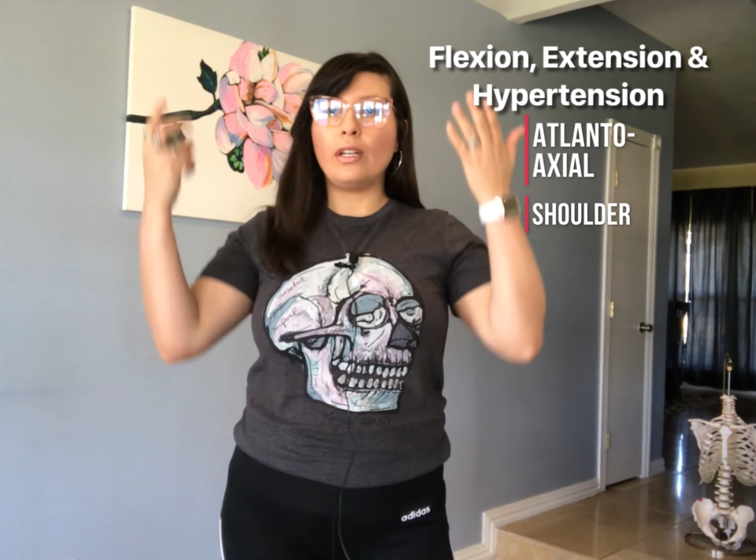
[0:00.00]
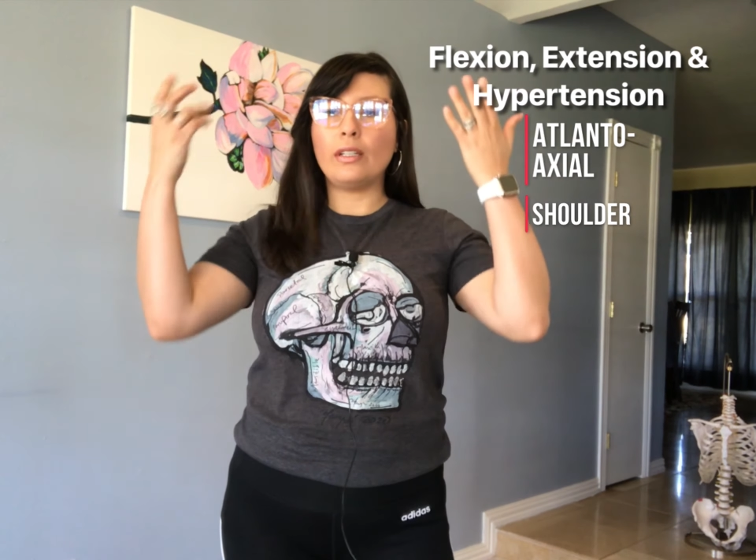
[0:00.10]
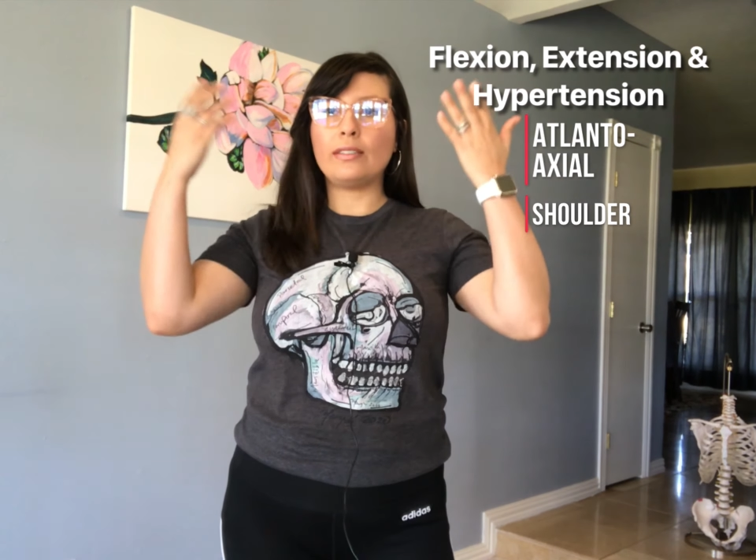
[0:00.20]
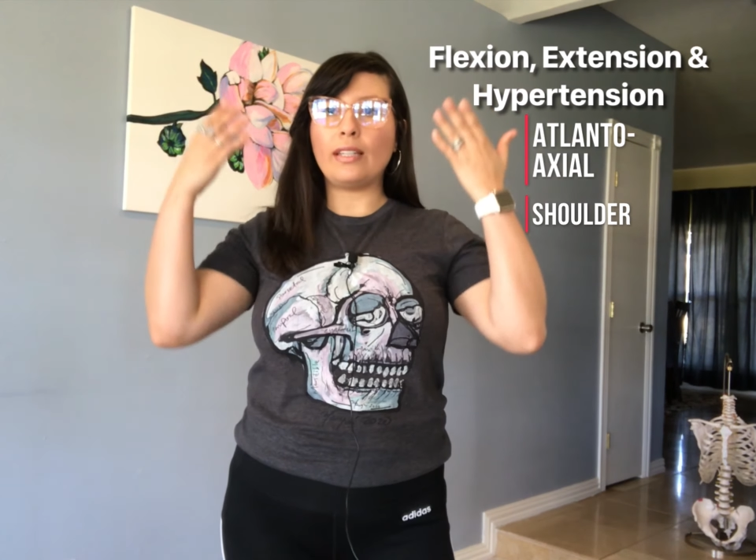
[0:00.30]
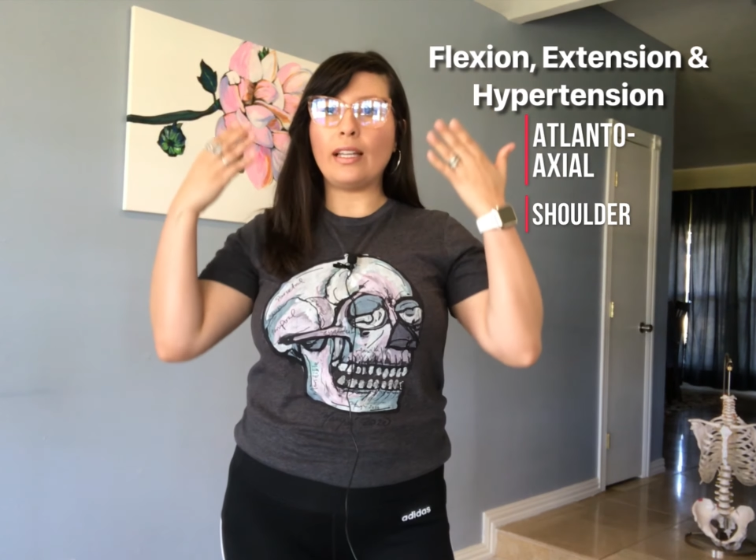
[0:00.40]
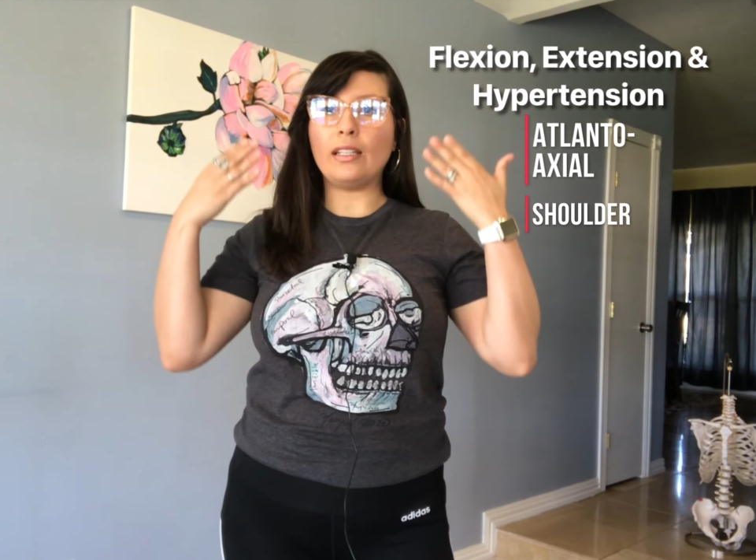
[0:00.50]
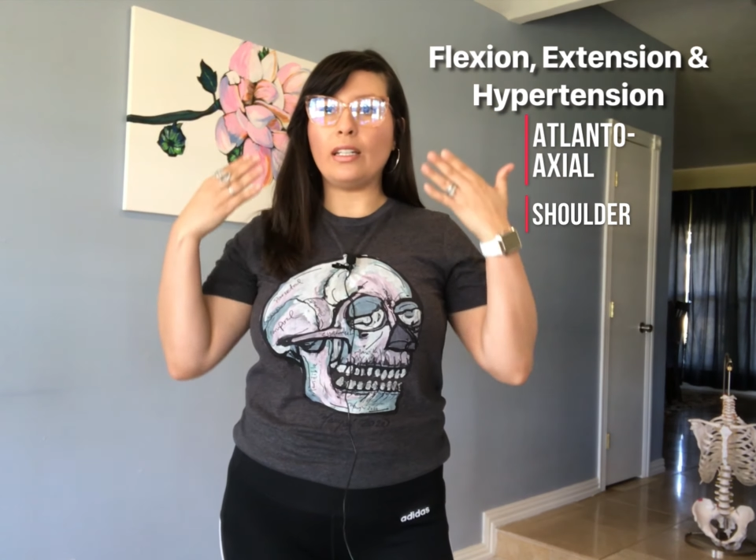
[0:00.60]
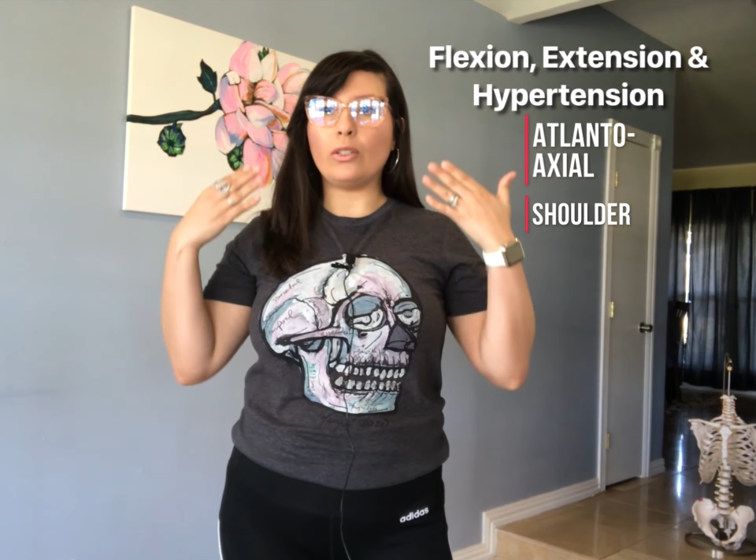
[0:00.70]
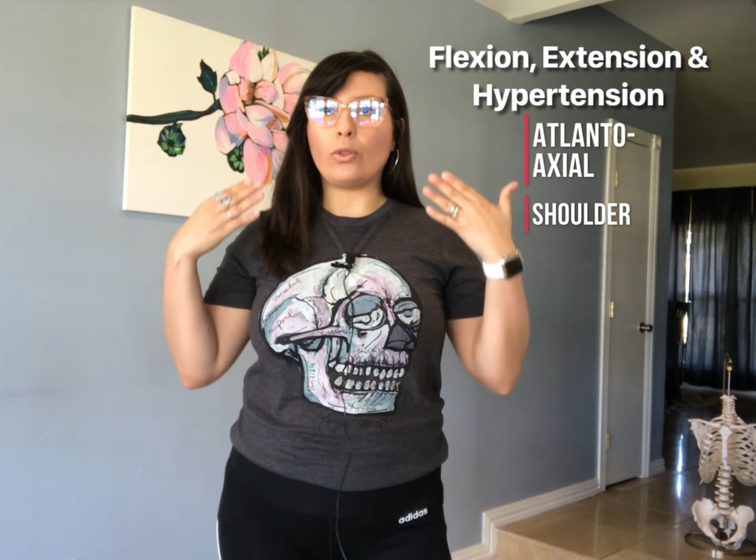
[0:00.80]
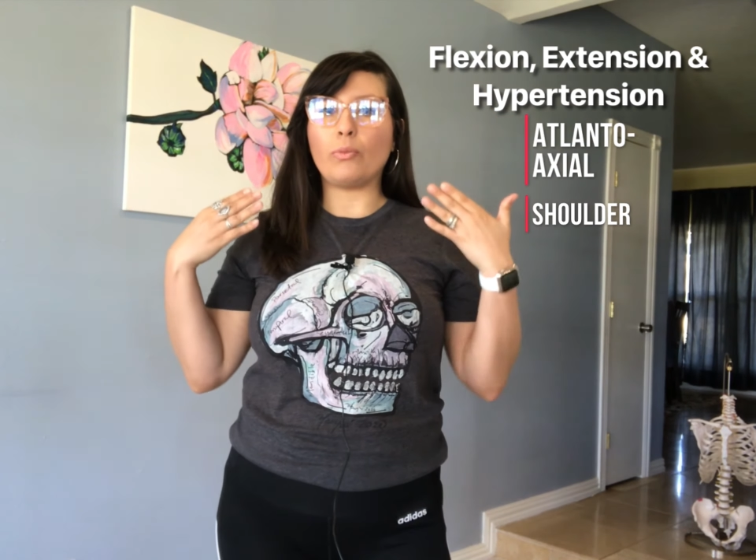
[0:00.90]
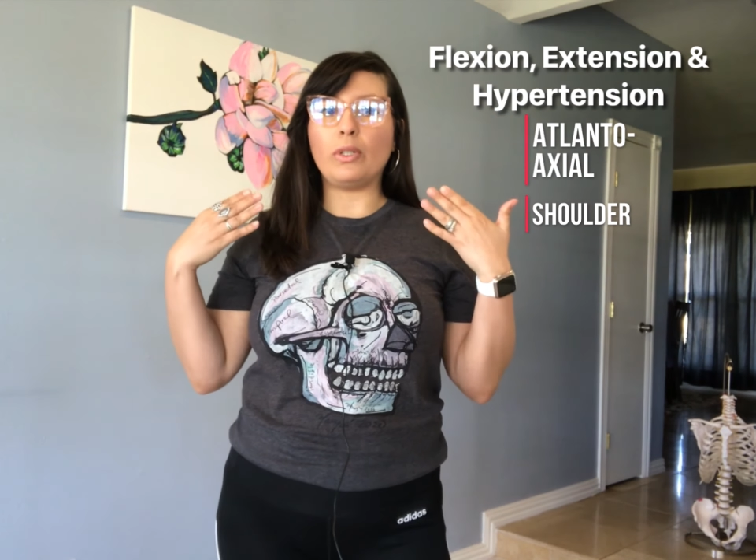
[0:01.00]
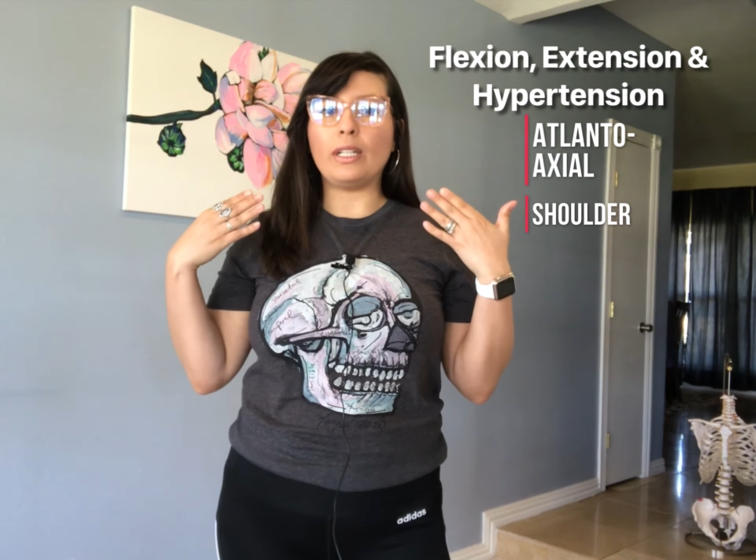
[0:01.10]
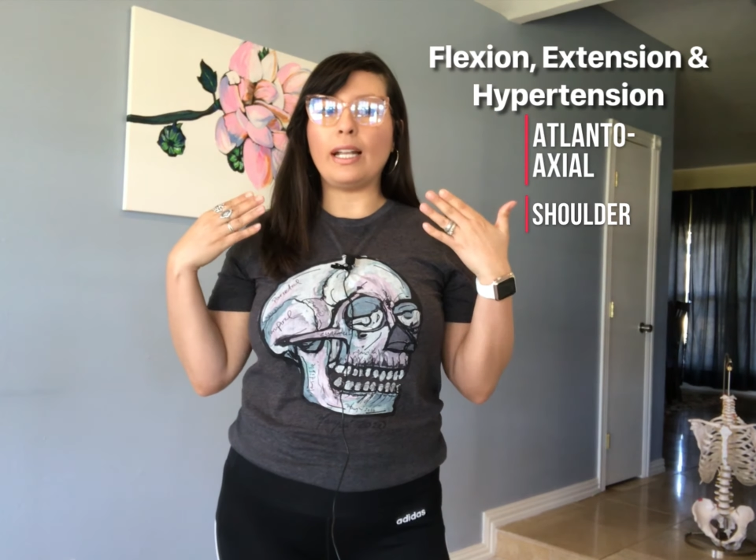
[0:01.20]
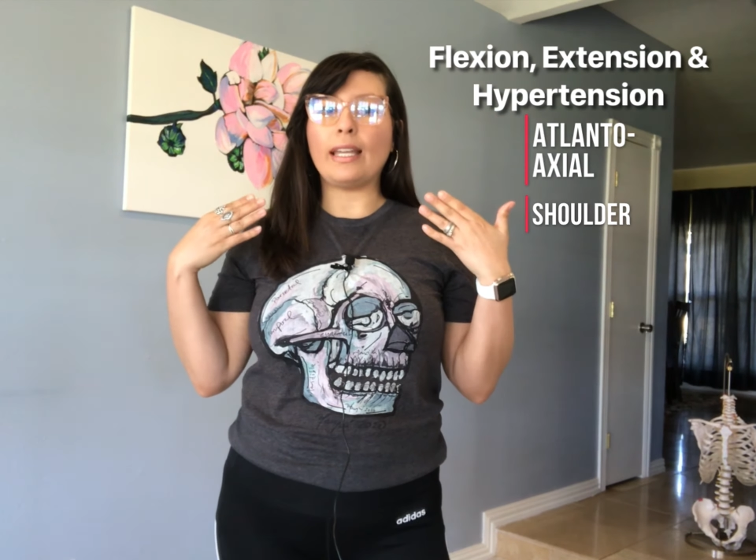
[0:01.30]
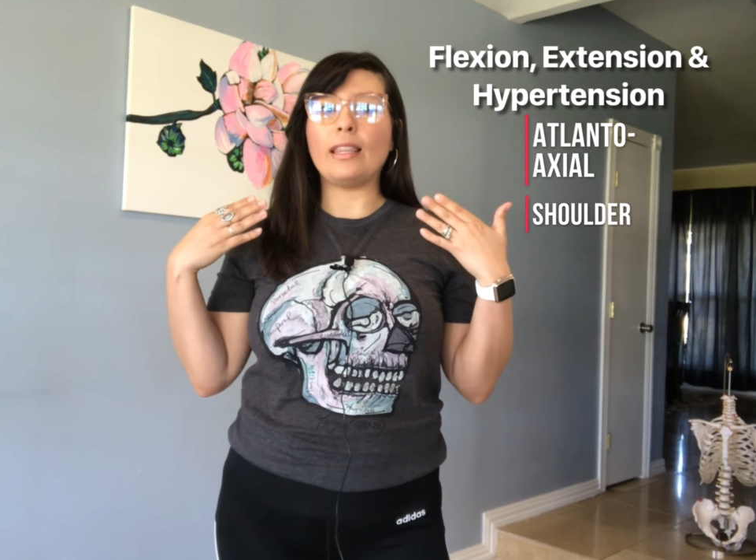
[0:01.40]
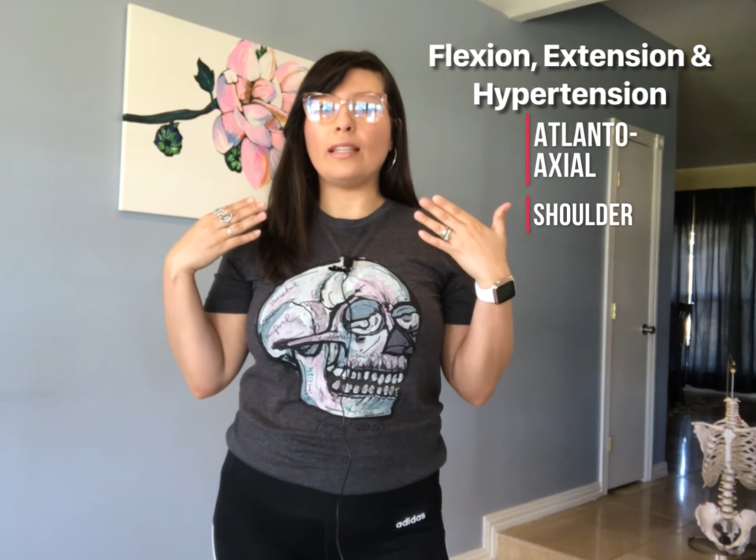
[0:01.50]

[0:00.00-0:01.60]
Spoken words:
standing normally like